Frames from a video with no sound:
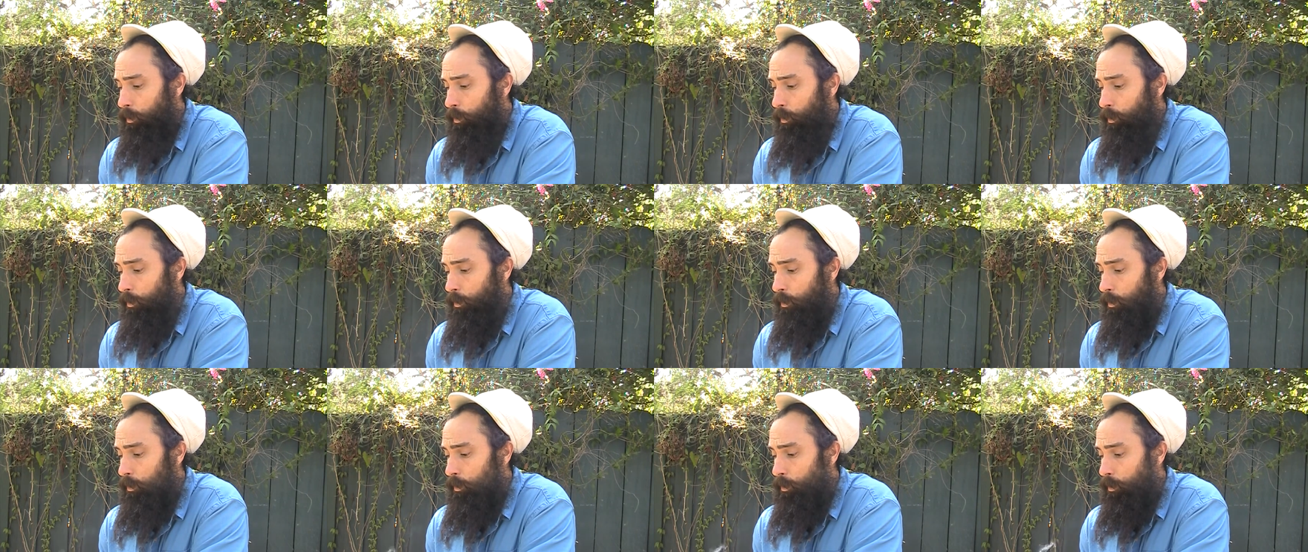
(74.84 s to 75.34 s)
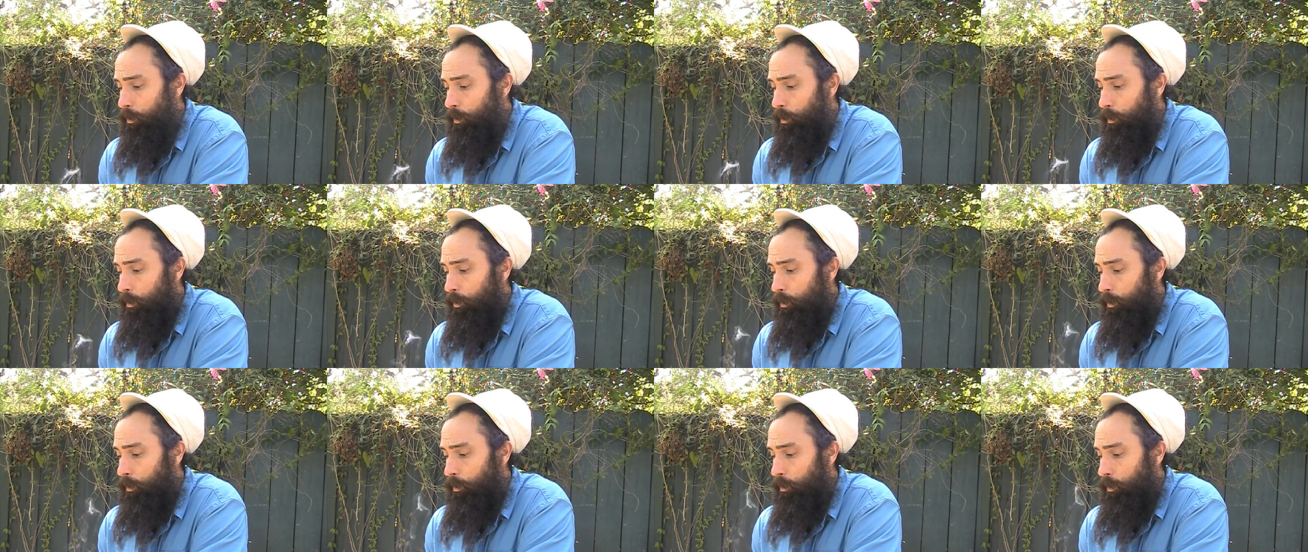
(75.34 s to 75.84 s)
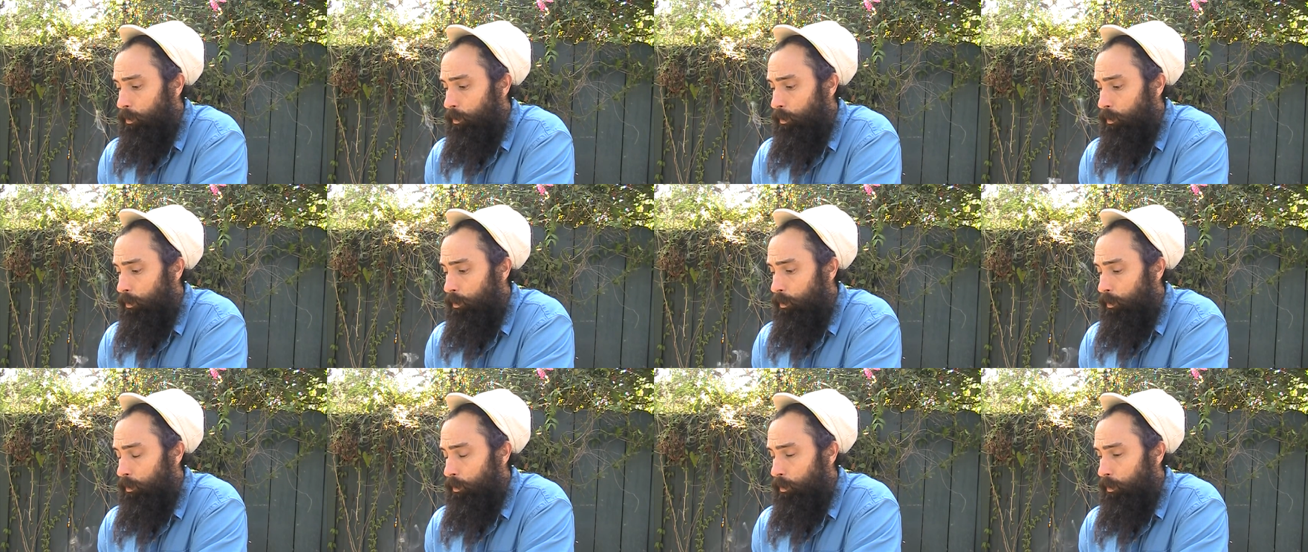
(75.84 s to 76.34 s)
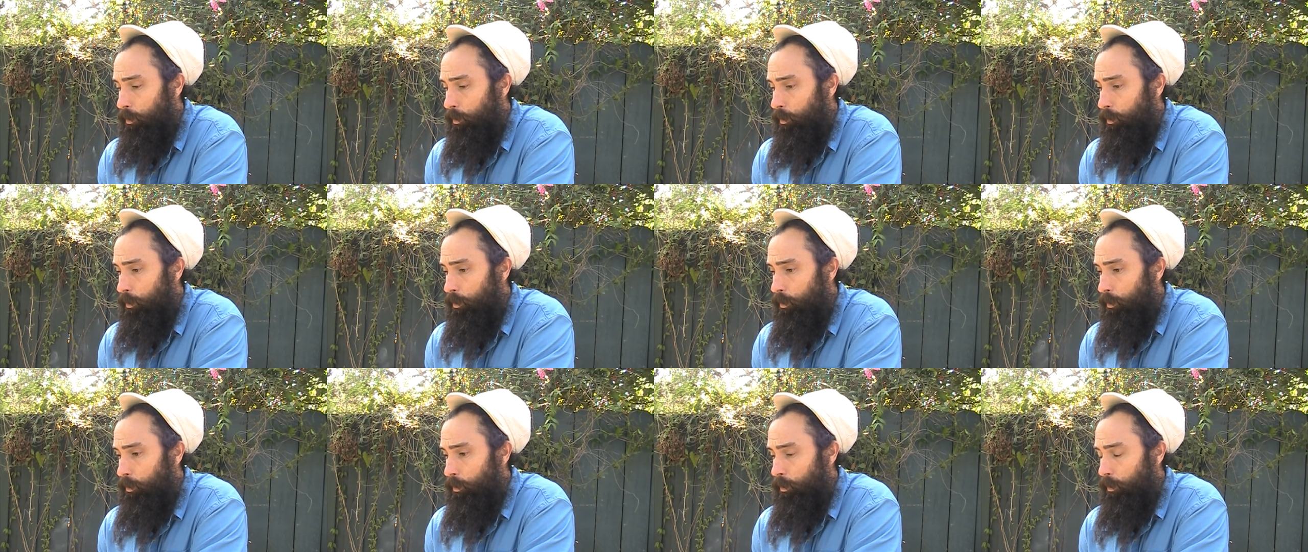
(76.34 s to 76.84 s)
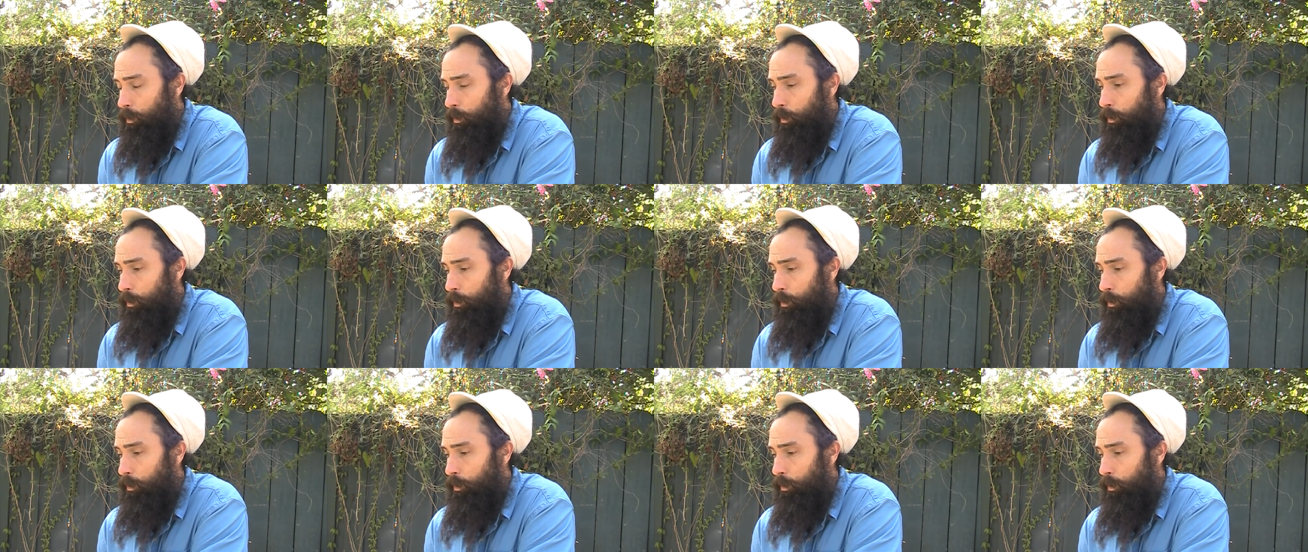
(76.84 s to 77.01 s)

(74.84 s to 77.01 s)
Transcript: No one is speaking in this clip.